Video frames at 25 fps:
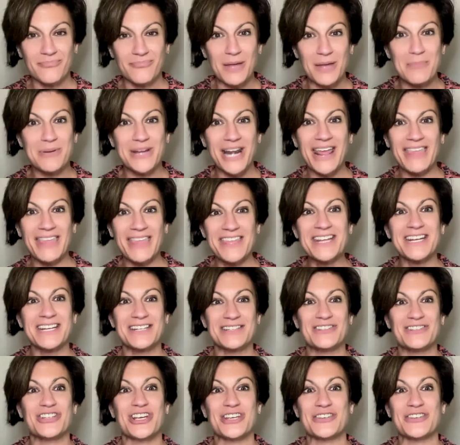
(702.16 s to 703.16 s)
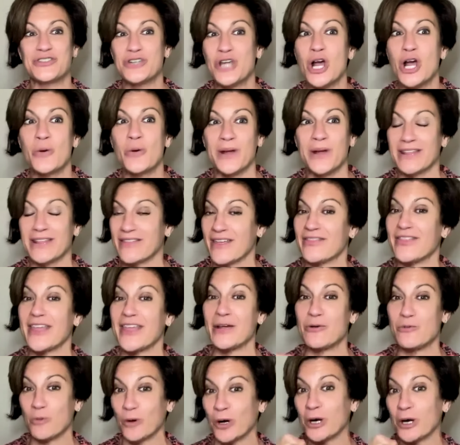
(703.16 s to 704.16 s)
But I think it's just knowing that
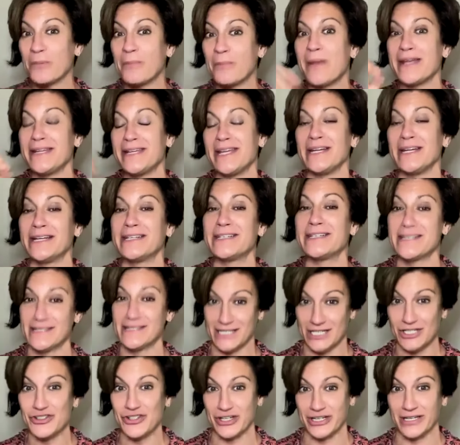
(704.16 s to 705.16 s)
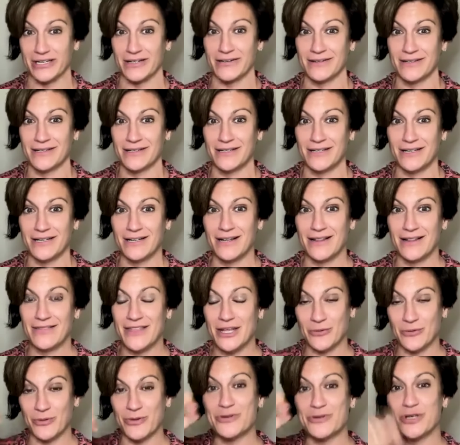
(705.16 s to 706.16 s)
they weren't making a decision
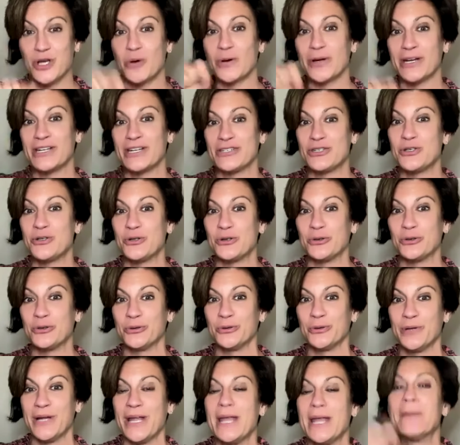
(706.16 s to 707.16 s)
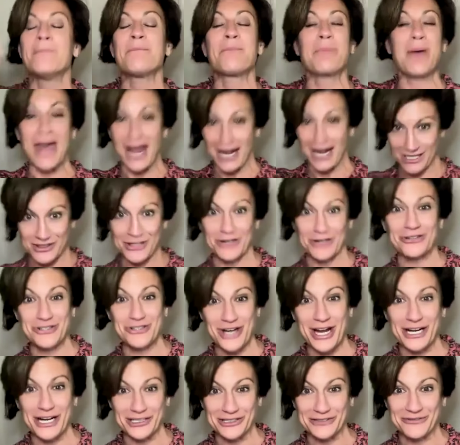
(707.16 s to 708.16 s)
that was going to impact their
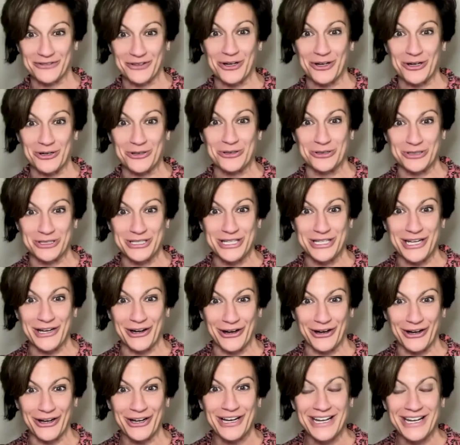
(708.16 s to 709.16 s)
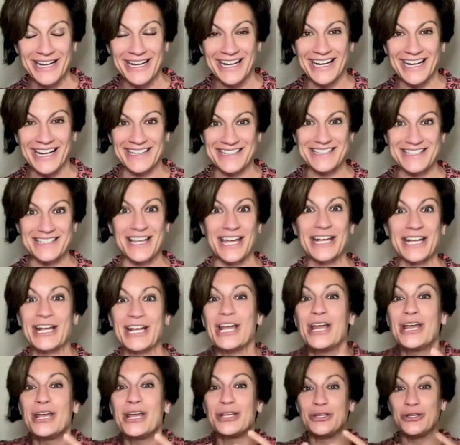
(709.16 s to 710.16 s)
child for a whole year. It's like,
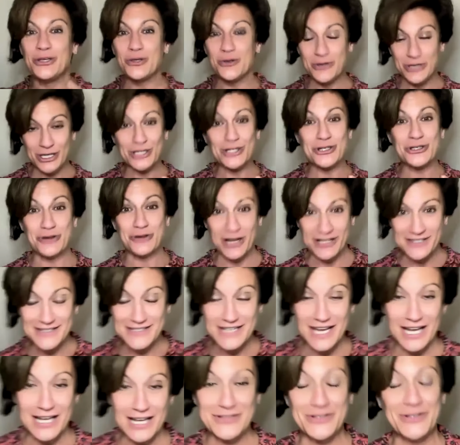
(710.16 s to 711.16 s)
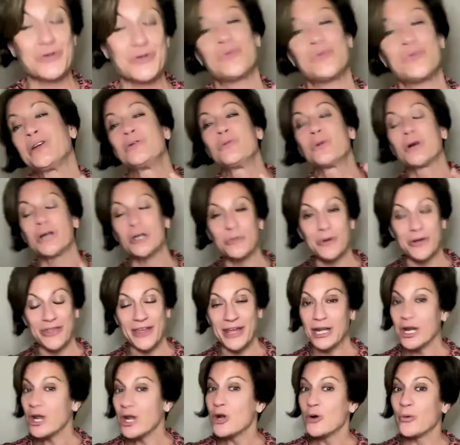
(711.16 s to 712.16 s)
you can trust us, you can work with
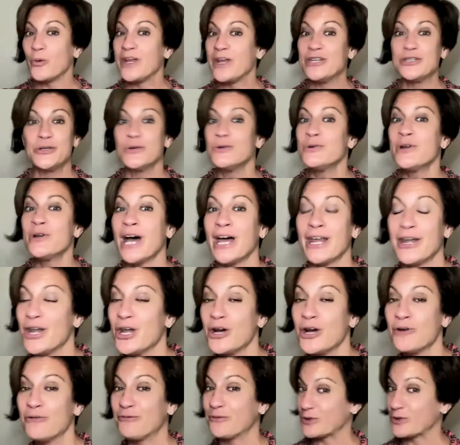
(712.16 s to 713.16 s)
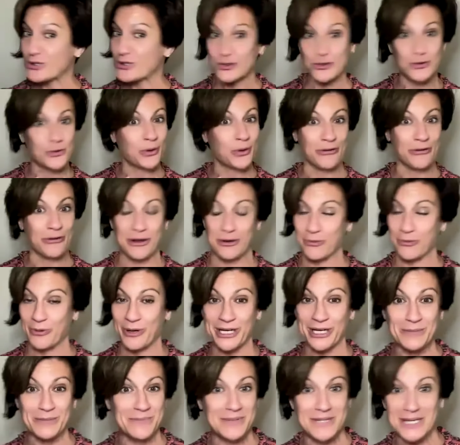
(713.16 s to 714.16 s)
it. We do not know for sure that we're
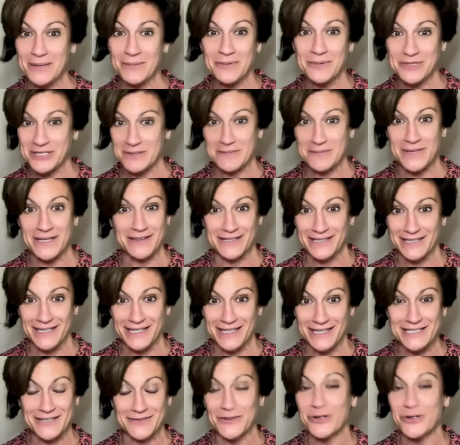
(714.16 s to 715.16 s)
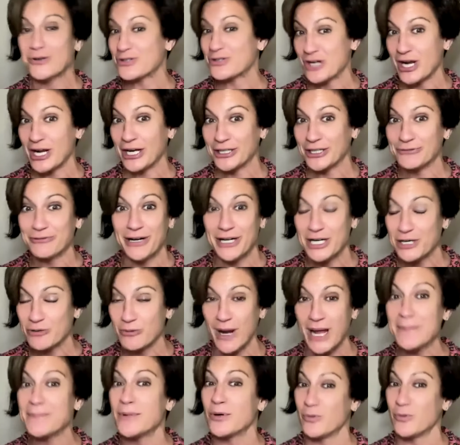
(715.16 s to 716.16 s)
going to be able to meet the needs of your child right
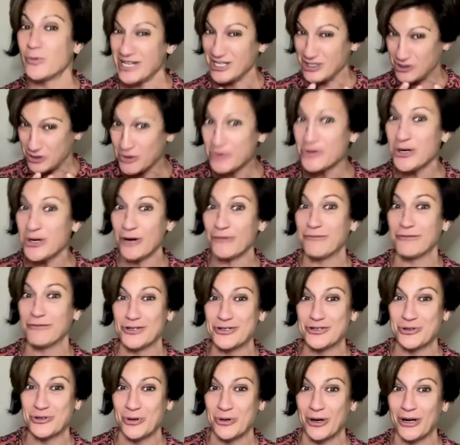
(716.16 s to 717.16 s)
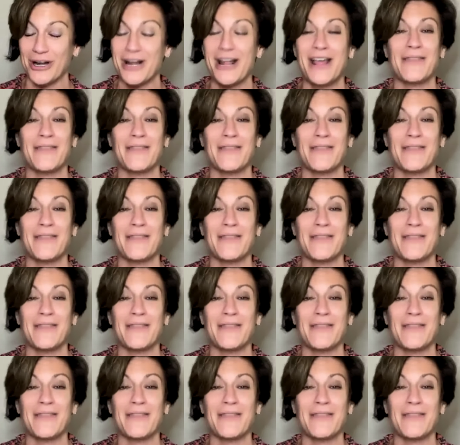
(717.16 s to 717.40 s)
away, but we do know for sure